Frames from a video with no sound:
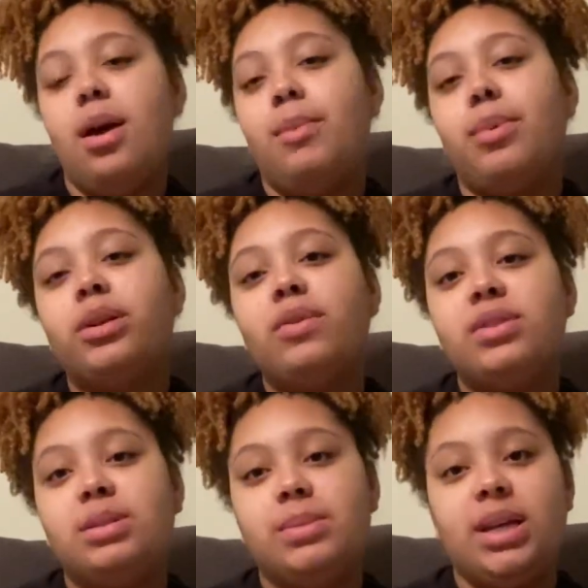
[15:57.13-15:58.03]
Brought her over
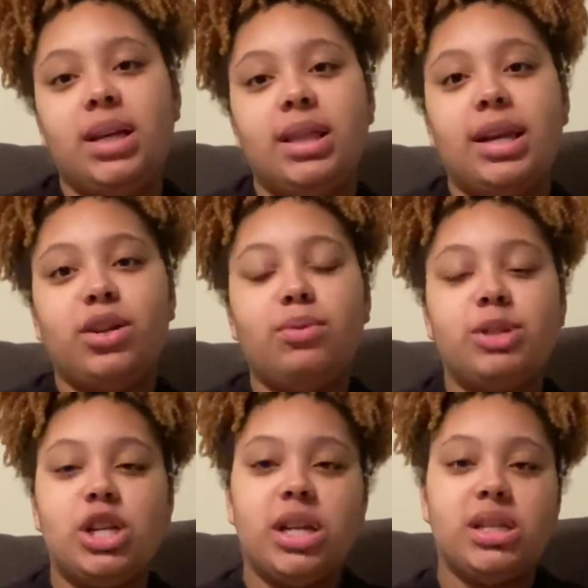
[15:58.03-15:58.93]
to me, laid her on my
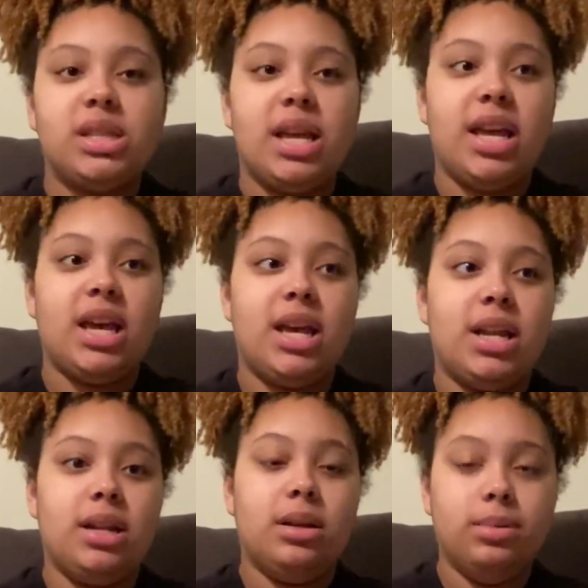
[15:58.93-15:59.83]
chest, and